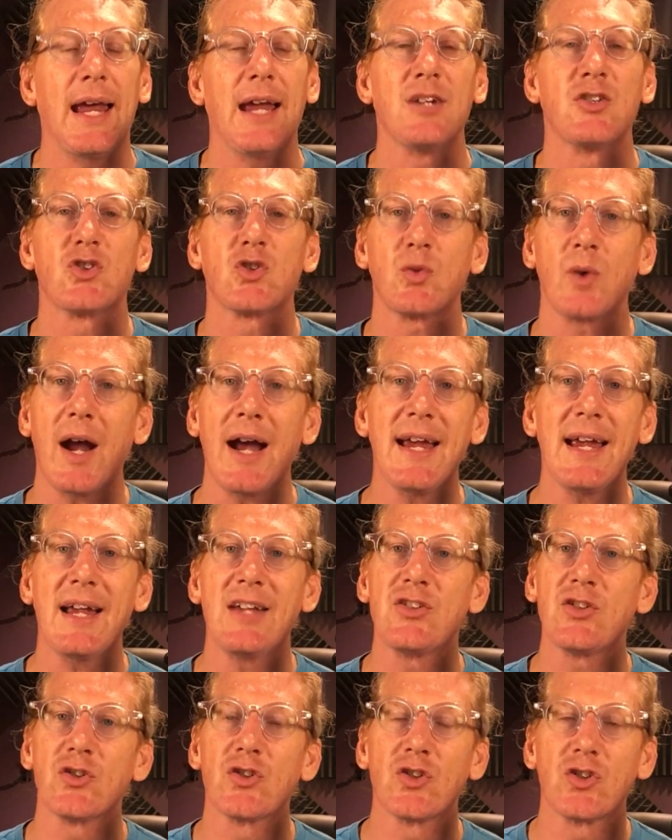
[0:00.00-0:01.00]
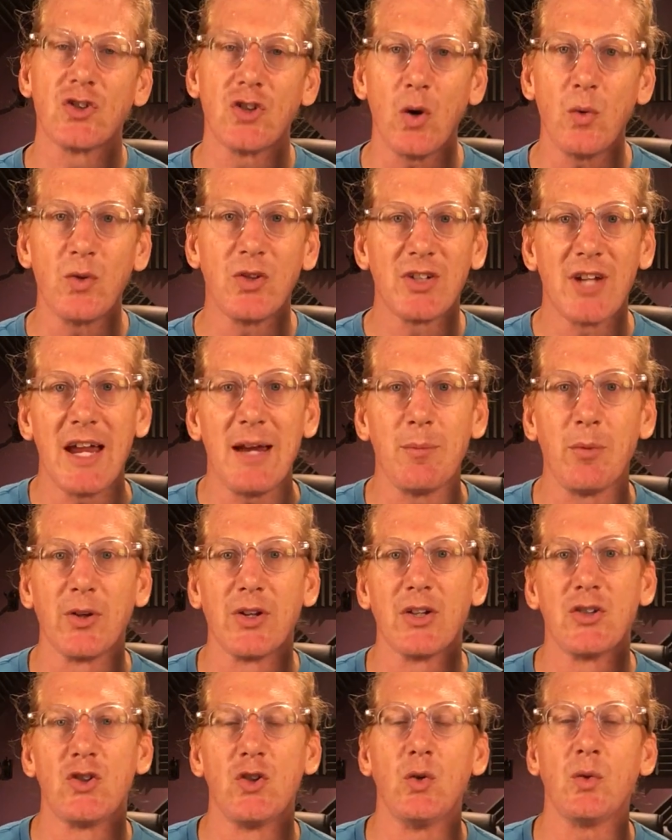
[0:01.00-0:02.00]
And triads are so stable
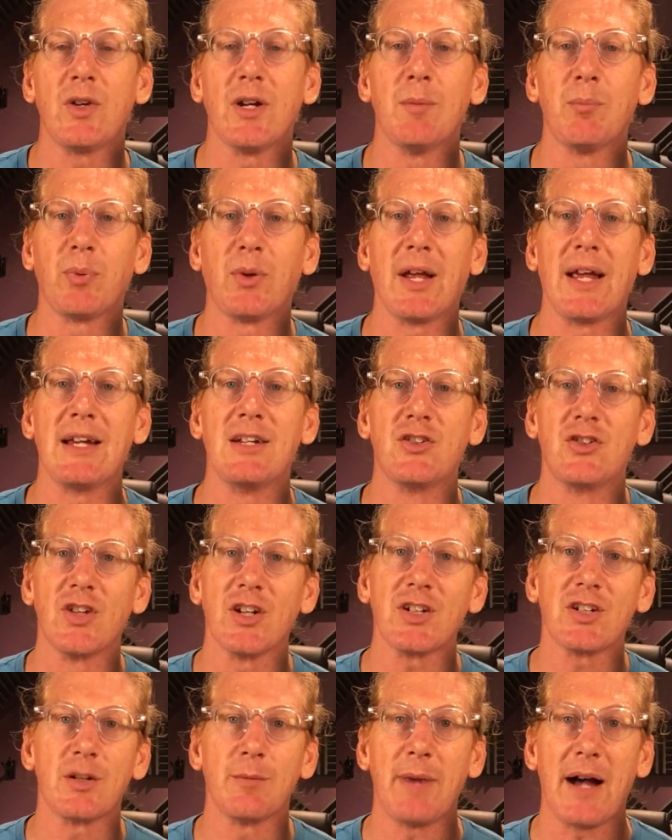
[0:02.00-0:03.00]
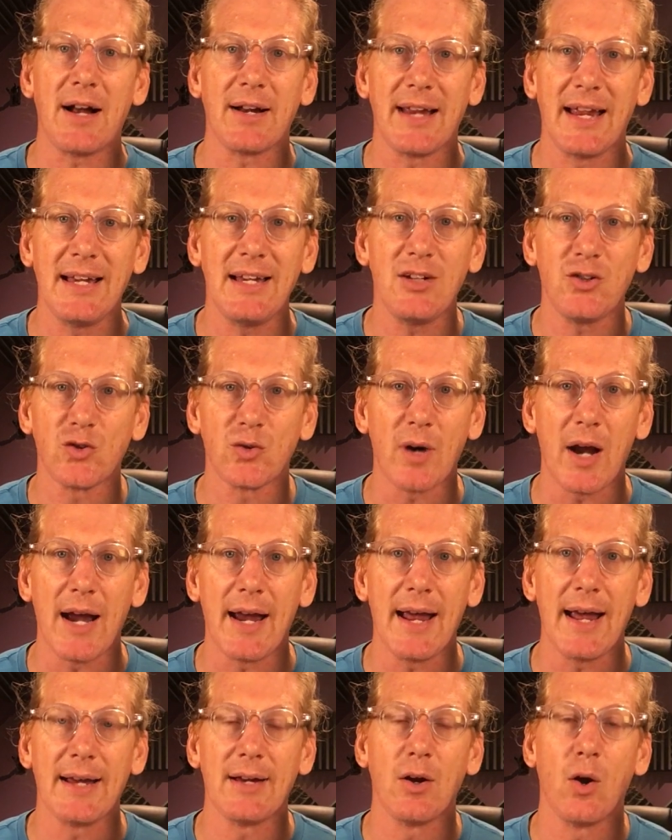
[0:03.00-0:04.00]
that you can play just about any
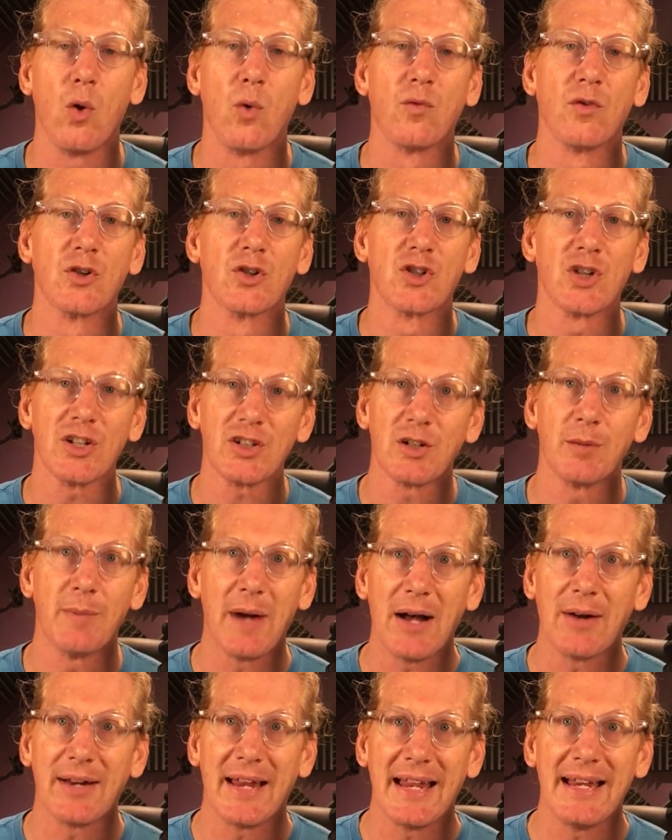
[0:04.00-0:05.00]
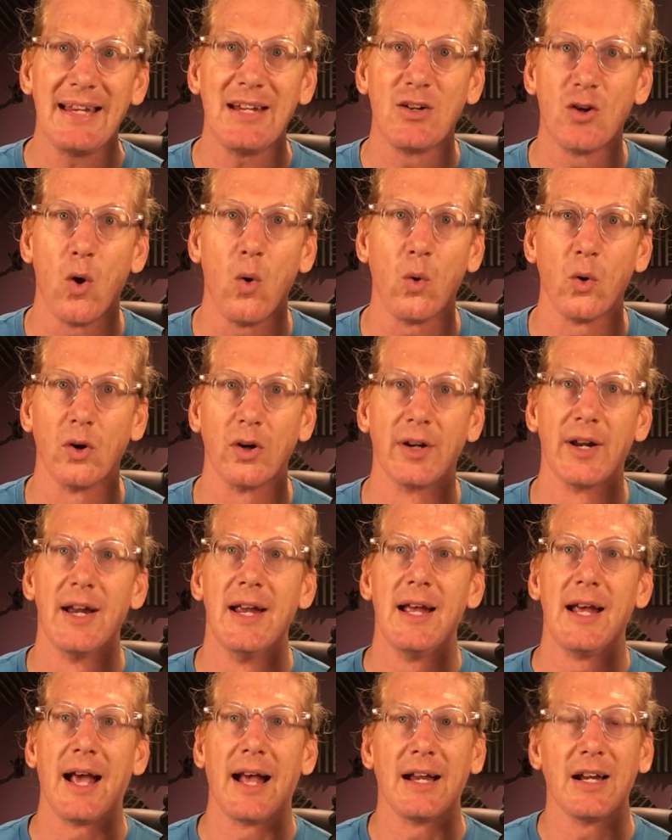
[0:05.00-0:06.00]
triad over just about any chord,
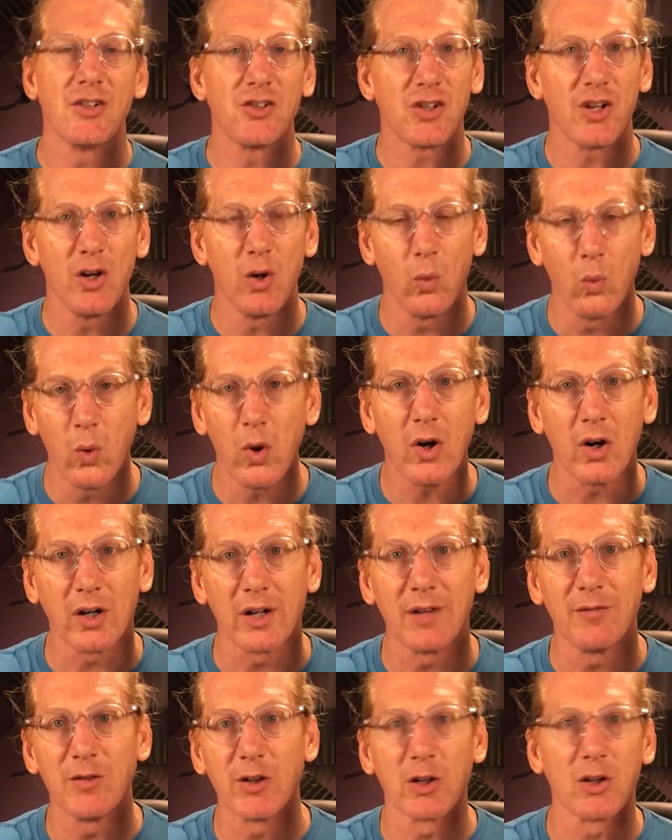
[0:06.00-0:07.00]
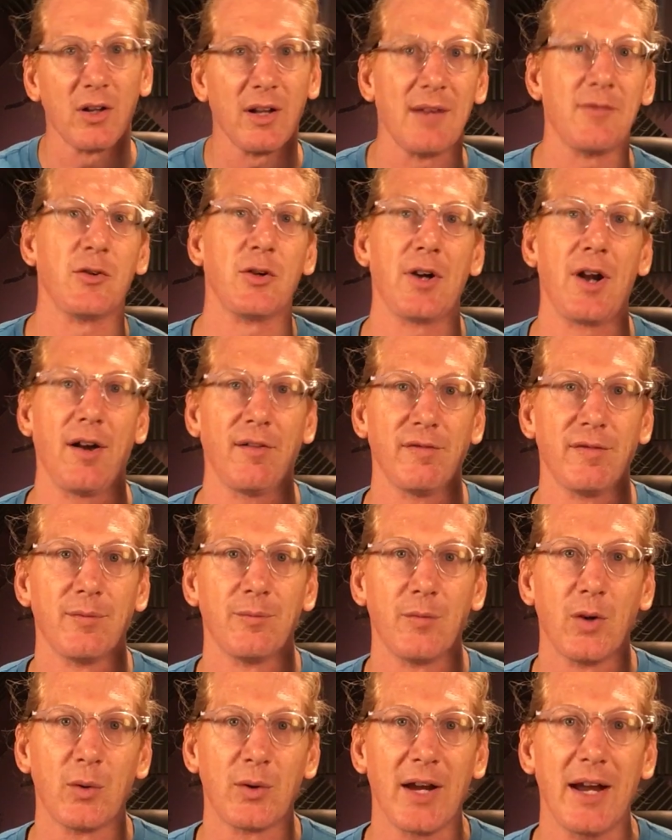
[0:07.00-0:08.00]
and it's going to work if you're clever enough,
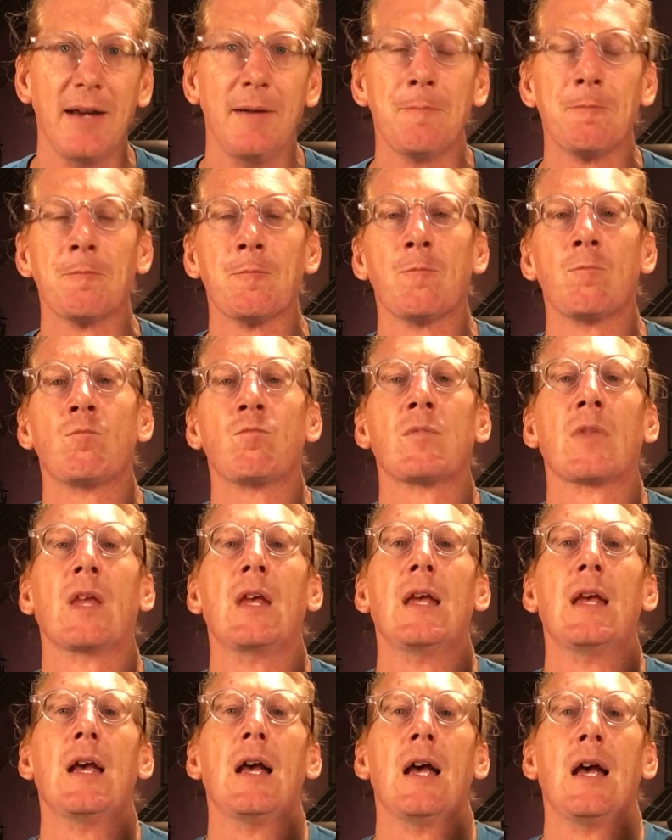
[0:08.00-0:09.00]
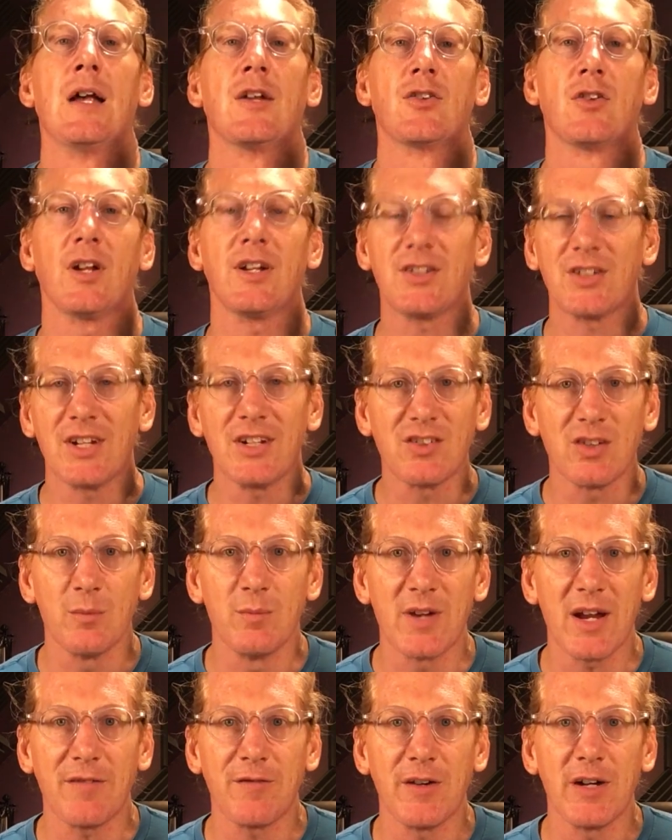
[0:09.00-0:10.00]
okay? So let's get
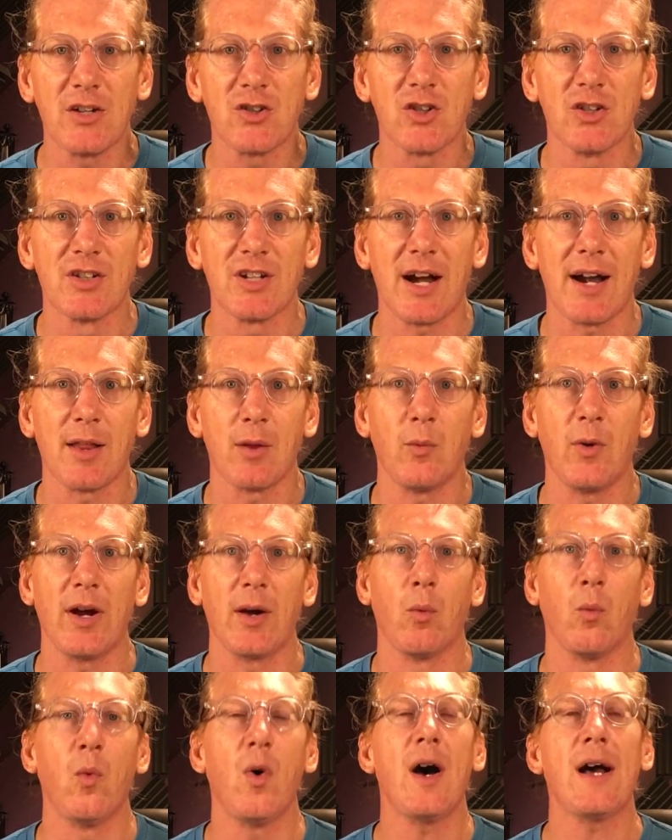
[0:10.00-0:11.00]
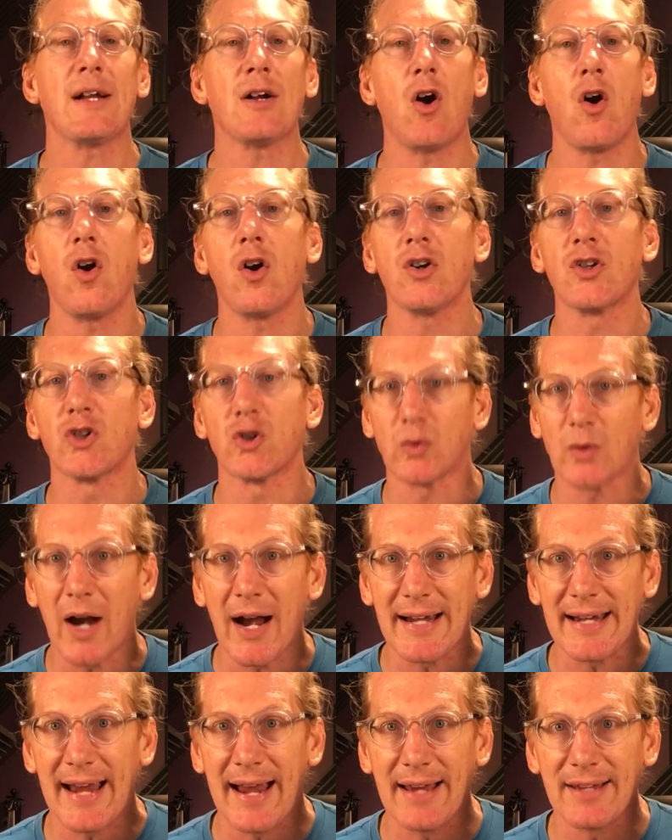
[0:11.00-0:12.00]
some definitions out of the way. What are
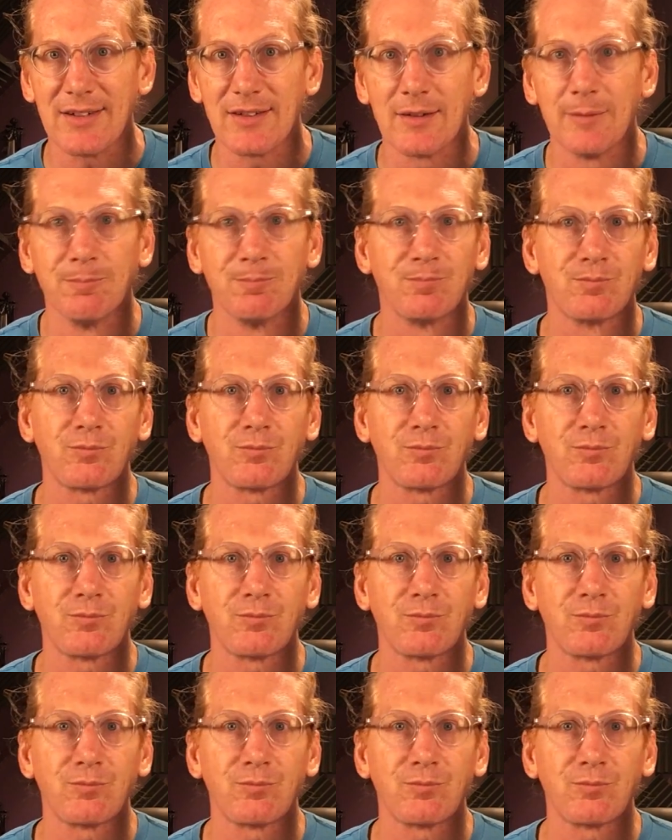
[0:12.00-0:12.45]
triads?